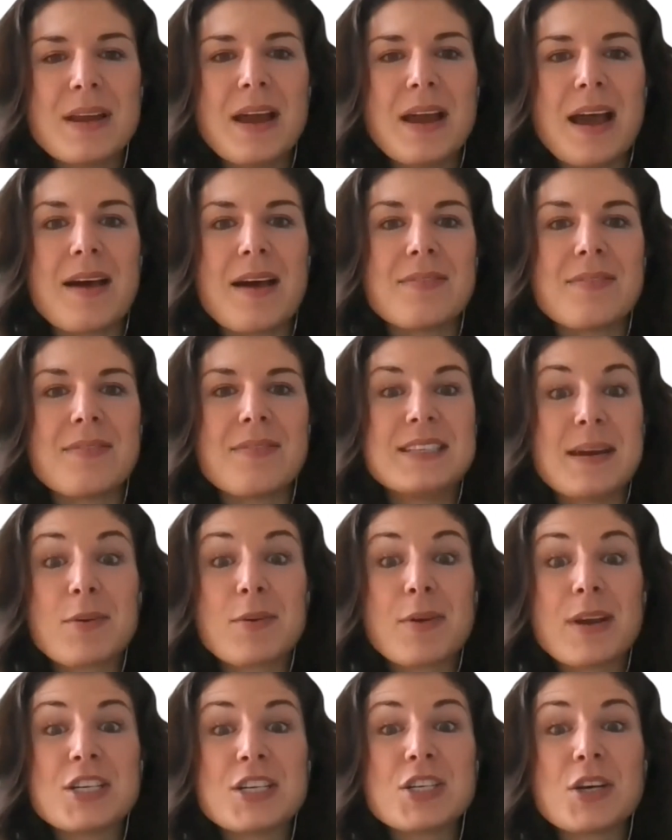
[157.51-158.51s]
the
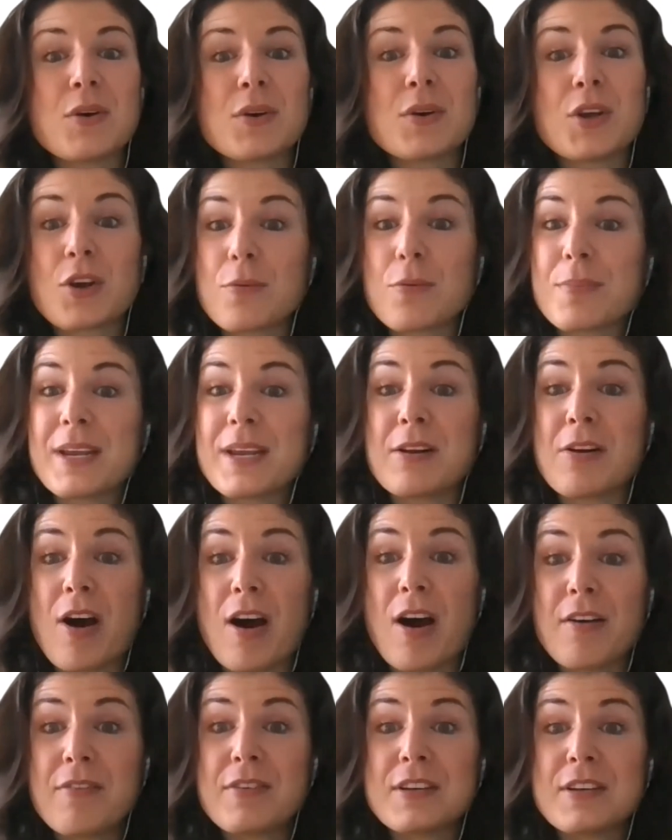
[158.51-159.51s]
WHO European
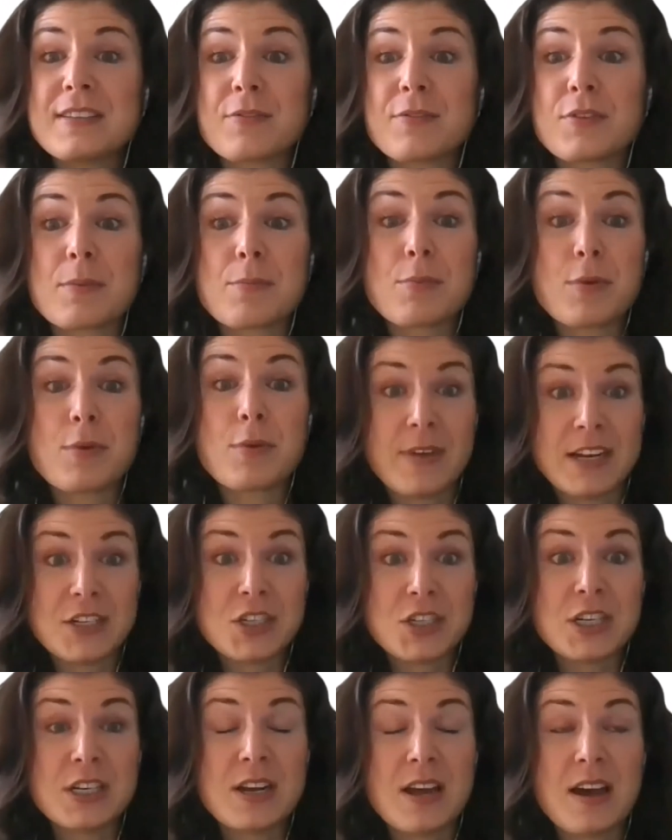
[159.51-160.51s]
Office for the
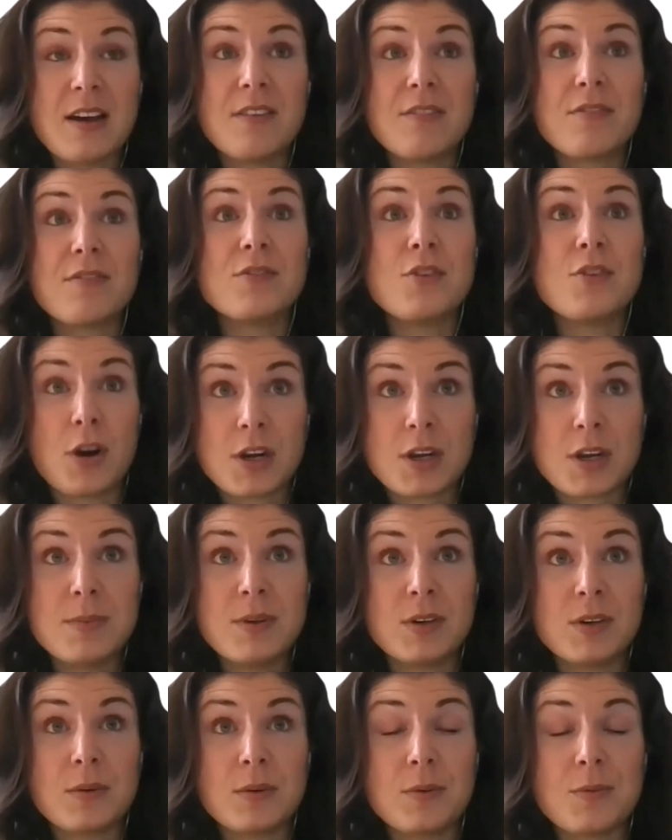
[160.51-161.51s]
Prevention of
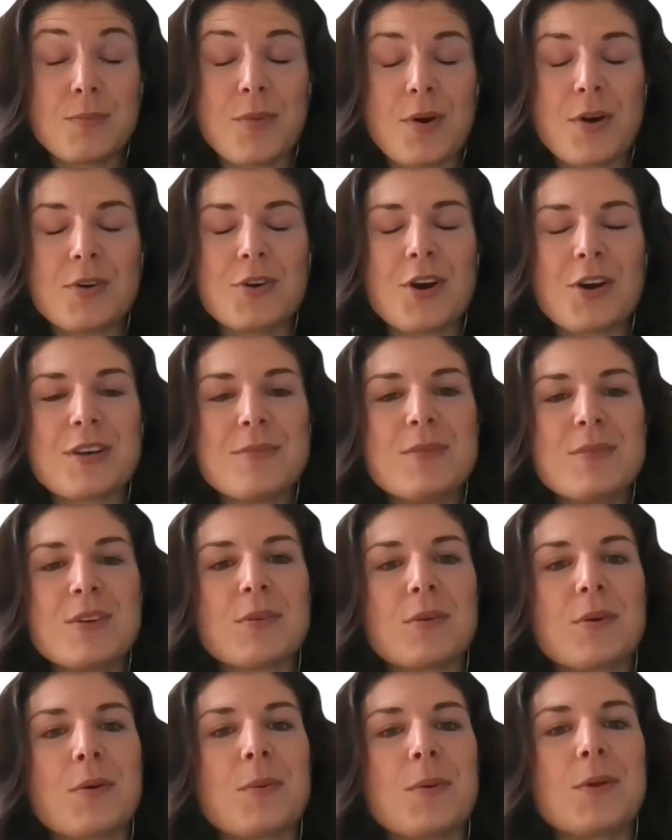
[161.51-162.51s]

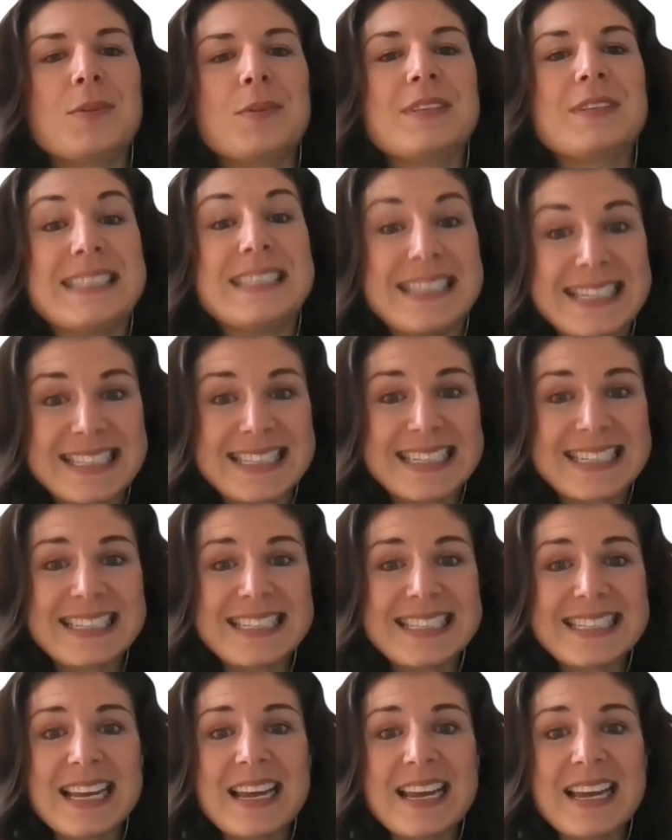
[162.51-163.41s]
Non-Communicable Diseases,